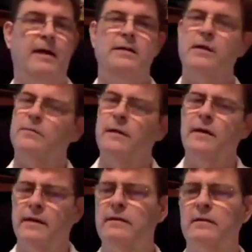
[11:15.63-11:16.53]
So
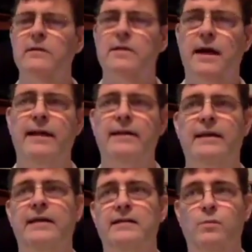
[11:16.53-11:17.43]
those kind of
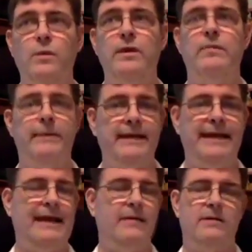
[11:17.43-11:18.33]
things will be
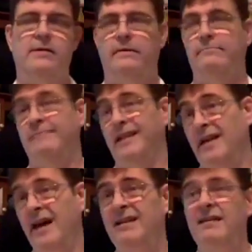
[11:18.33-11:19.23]
announced. The
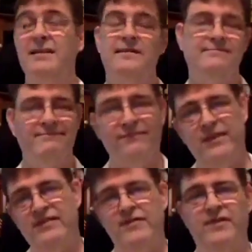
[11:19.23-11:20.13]
Gondola,
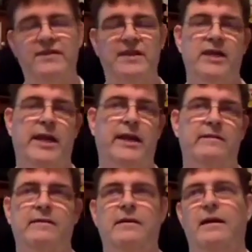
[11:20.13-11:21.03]
50-50
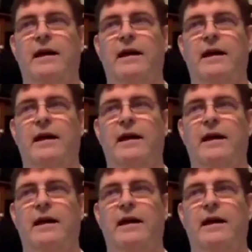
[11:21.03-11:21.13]
chance.